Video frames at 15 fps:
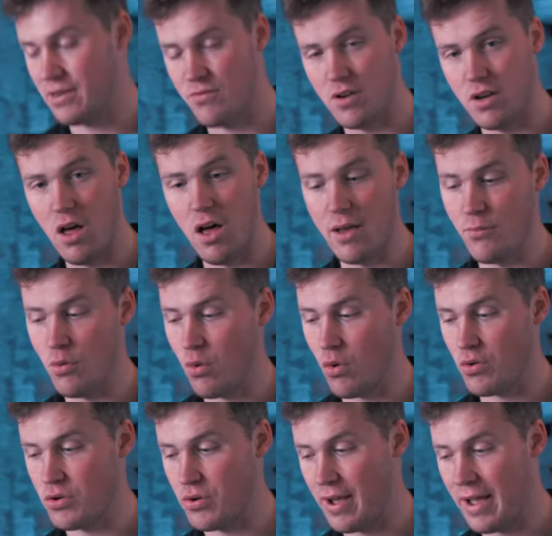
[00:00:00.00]
and rely
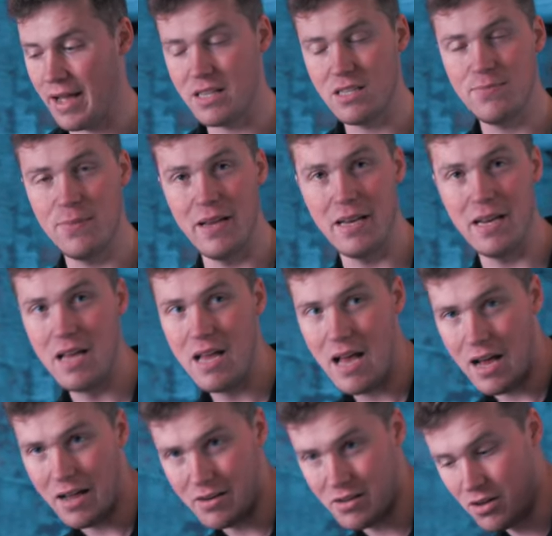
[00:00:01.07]
more on your hand speed
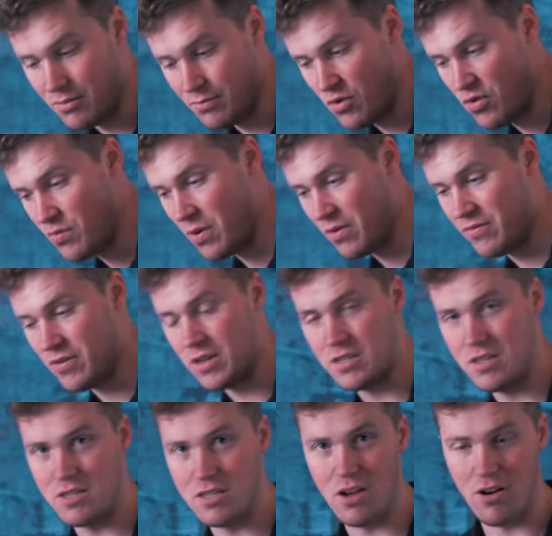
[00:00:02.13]
and gun movement
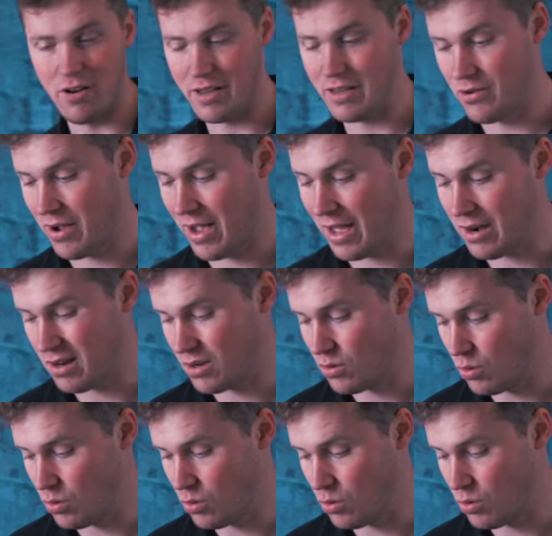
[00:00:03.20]
versus the target, your hand-eye